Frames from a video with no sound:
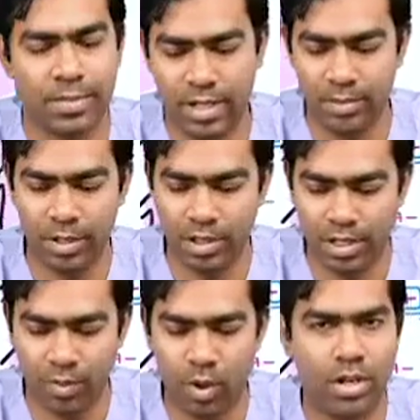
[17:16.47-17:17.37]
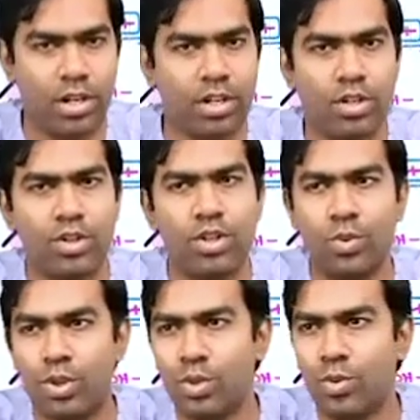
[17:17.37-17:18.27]
Let me tell, because I wanted
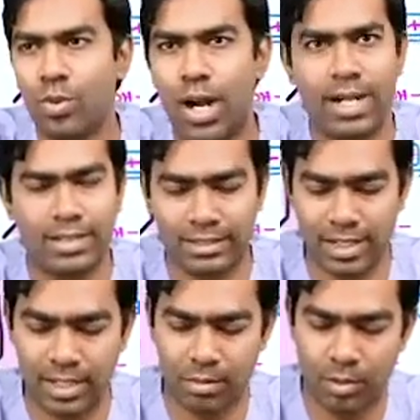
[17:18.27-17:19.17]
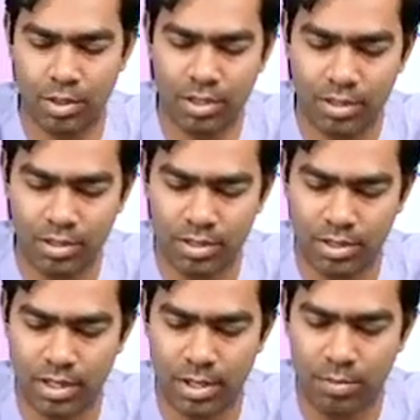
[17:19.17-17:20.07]
you to understand about the
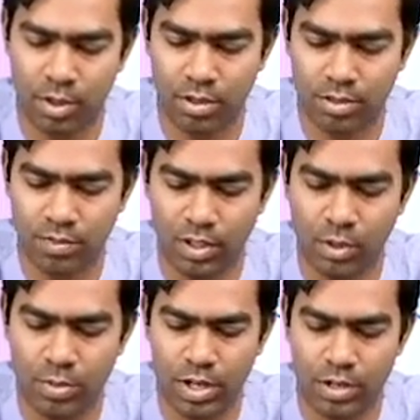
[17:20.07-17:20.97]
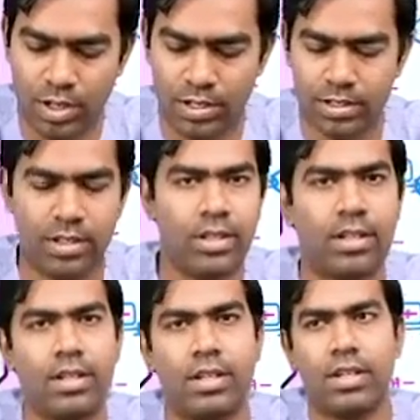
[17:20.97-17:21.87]
importance of the loop diuretics.
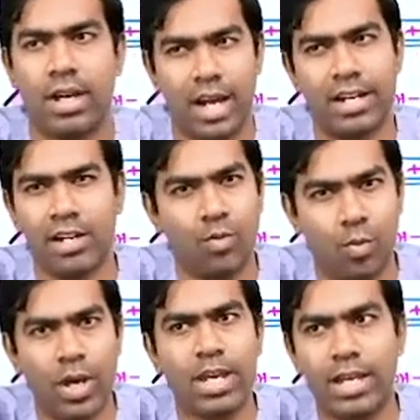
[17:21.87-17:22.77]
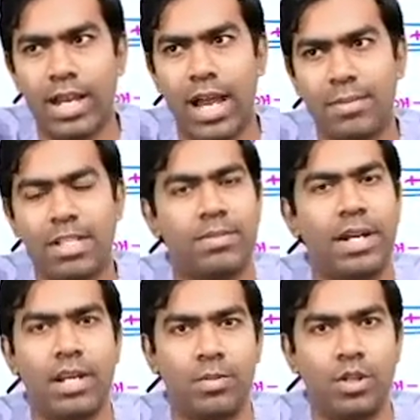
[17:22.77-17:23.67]
I'll tell you why I'm
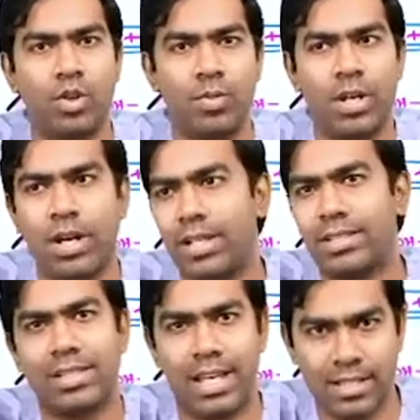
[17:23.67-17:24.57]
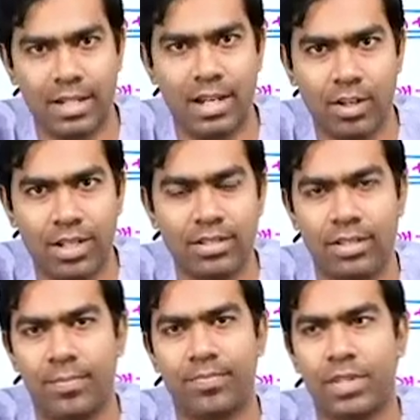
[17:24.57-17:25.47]
explaining about the loop diuretics and thiazide diuretics
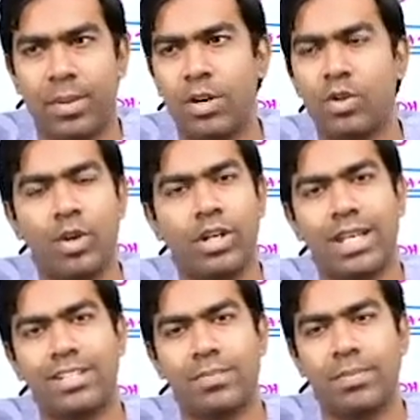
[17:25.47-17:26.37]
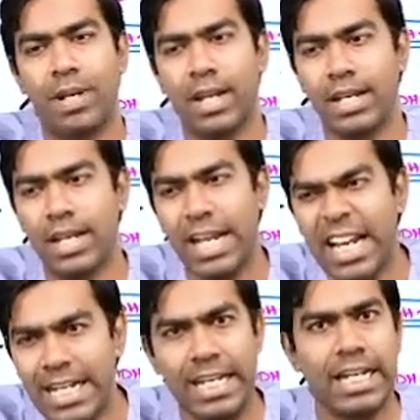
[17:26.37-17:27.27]
here. I'm not going to explain
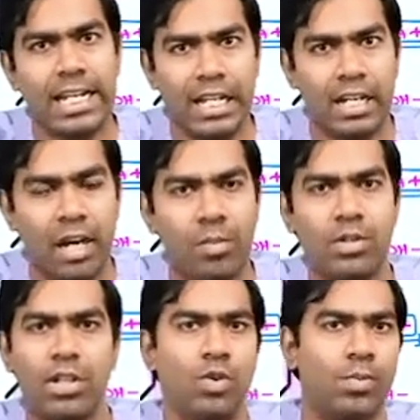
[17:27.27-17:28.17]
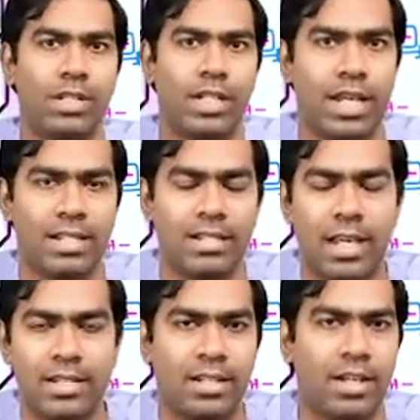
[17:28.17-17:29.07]
in detail about the loop and the
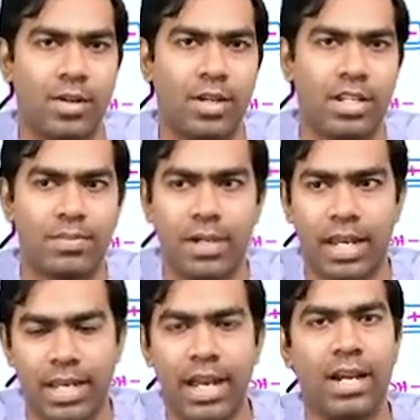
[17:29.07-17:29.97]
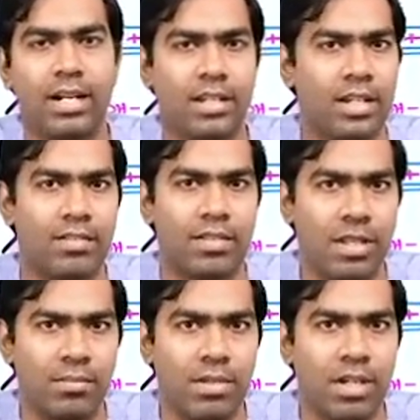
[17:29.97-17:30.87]
thiazide diuretics, but I can give
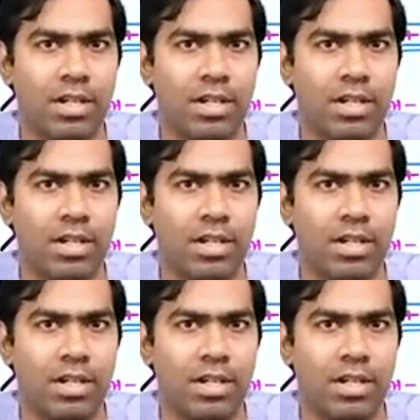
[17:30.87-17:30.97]
some